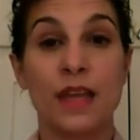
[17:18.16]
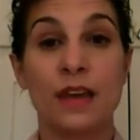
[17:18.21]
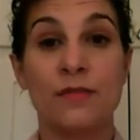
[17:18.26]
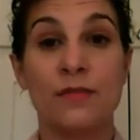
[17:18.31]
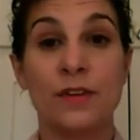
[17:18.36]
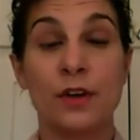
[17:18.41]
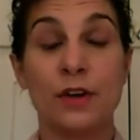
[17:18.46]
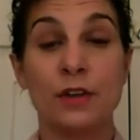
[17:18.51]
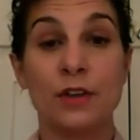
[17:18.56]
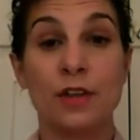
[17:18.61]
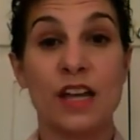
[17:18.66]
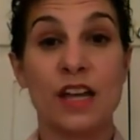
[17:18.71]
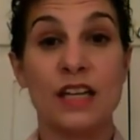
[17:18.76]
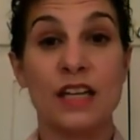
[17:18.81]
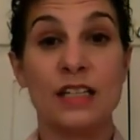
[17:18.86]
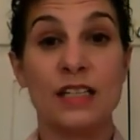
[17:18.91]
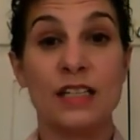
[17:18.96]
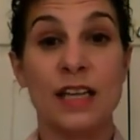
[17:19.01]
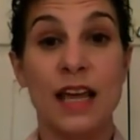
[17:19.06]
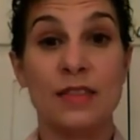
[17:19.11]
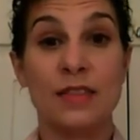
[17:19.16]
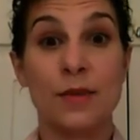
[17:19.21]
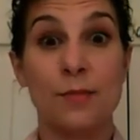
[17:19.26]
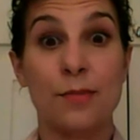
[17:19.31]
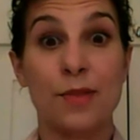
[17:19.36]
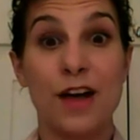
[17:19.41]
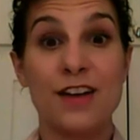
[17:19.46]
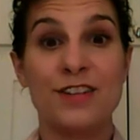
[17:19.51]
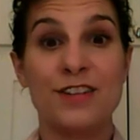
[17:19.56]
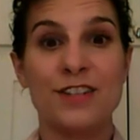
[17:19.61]
if you're looking to take the
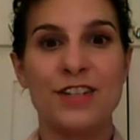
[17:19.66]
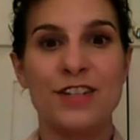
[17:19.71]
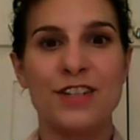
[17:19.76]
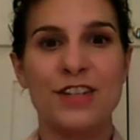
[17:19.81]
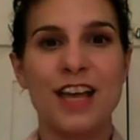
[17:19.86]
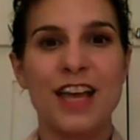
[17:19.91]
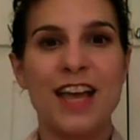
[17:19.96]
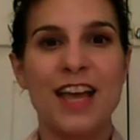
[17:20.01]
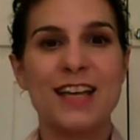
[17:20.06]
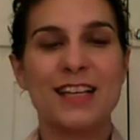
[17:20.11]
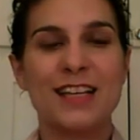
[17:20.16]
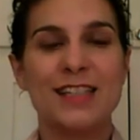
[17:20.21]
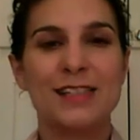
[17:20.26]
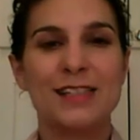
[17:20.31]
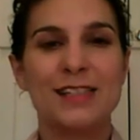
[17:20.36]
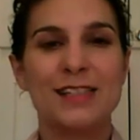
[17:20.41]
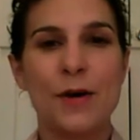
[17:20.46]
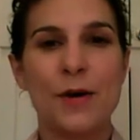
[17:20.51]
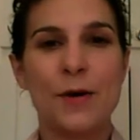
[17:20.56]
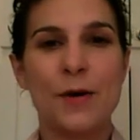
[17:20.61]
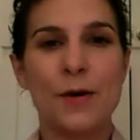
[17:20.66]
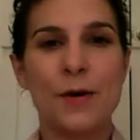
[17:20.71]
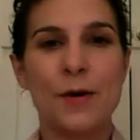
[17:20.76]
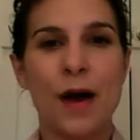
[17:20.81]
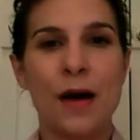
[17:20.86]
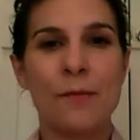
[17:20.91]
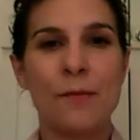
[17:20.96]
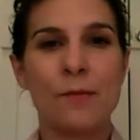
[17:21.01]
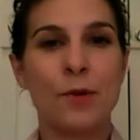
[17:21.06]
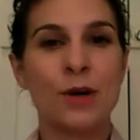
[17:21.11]
plunge.
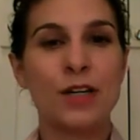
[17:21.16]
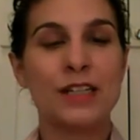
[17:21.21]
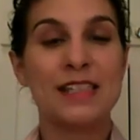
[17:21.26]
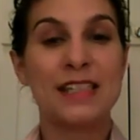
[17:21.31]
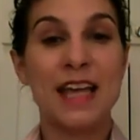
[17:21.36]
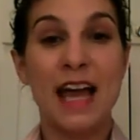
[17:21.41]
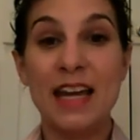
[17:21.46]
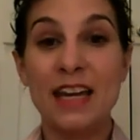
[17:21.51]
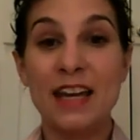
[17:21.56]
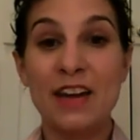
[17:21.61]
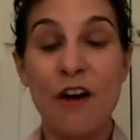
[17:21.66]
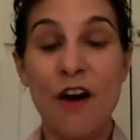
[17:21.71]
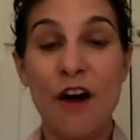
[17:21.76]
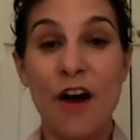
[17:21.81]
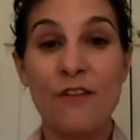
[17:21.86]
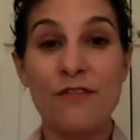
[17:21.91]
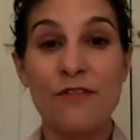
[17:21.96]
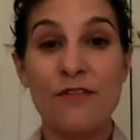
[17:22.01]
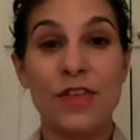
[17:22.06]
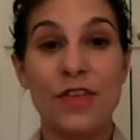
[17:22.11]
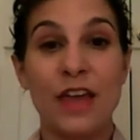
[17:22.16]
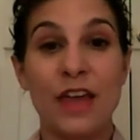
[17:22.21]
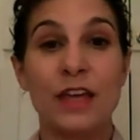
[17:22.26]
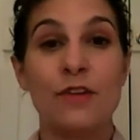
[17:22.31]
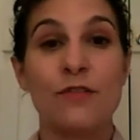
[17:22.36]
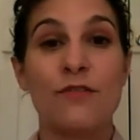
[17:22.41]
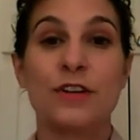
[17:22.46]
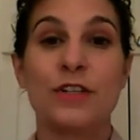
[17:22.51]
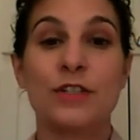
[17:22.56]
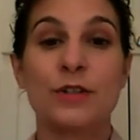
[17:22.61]
So we're signing off.
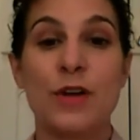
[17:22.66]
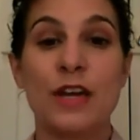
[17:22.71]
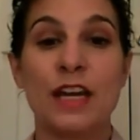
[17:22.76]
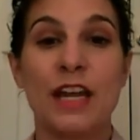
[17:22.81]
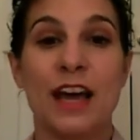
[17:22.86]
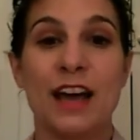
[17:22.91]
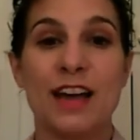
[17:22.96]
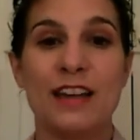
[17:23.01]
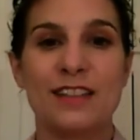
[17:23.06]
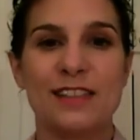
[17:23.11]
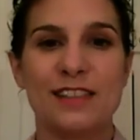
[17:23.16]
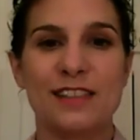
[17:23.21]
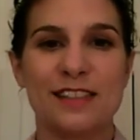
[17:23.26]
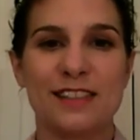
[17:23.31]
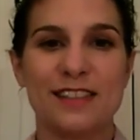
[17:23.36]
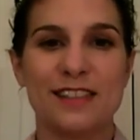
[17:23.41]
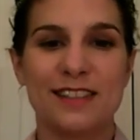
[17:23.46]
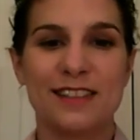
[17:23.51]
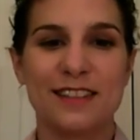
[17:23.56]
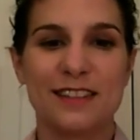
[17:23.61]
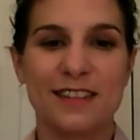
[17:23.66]
Thank you for joining us.